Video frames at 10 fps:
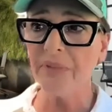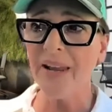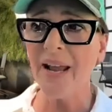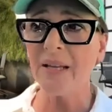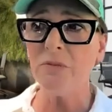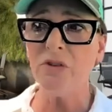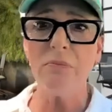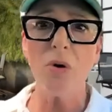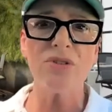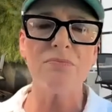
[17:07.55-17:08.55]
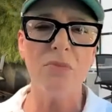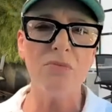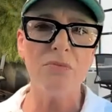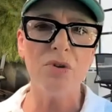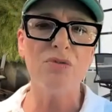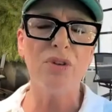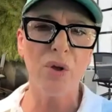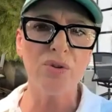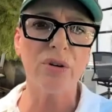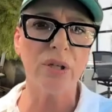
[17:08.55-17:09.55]
and I can move
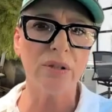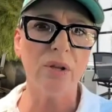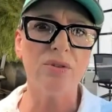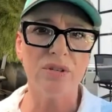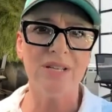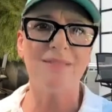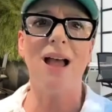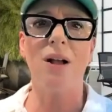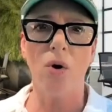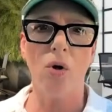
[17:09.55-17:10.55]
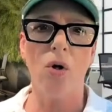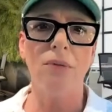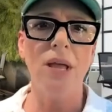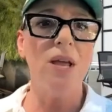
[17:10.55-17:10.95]
closer and closer to that goal.